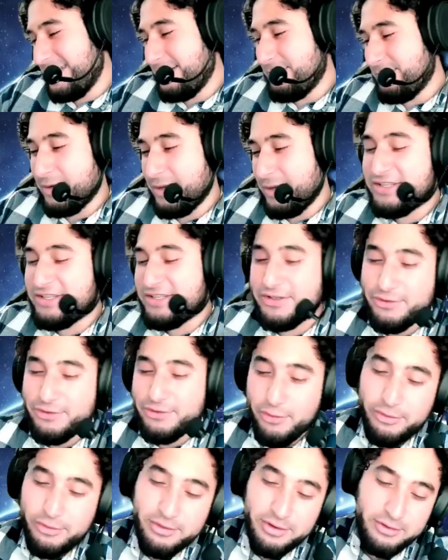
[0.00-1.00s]
But it's just
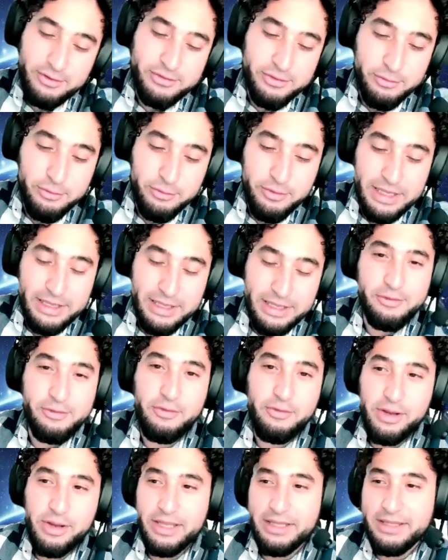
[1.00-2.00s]
cool though to like
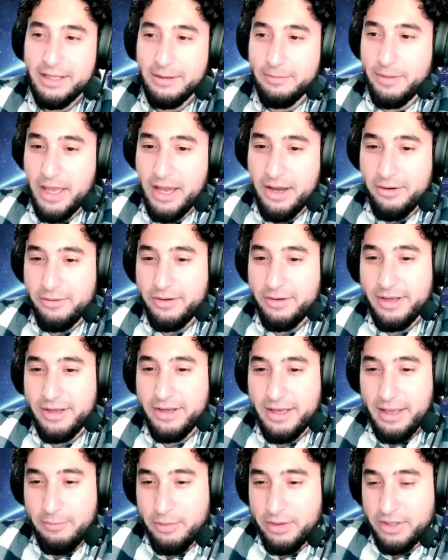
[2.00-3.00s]
create them now
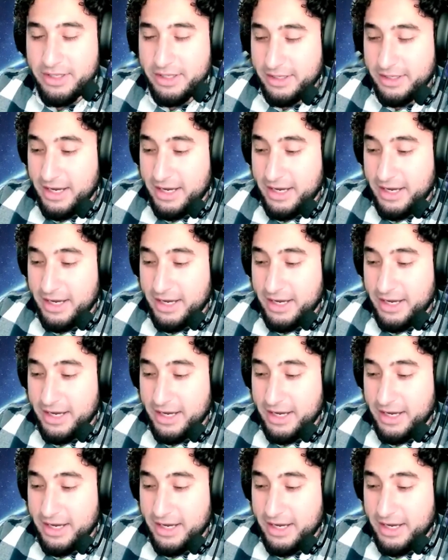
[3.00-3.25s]
and be like,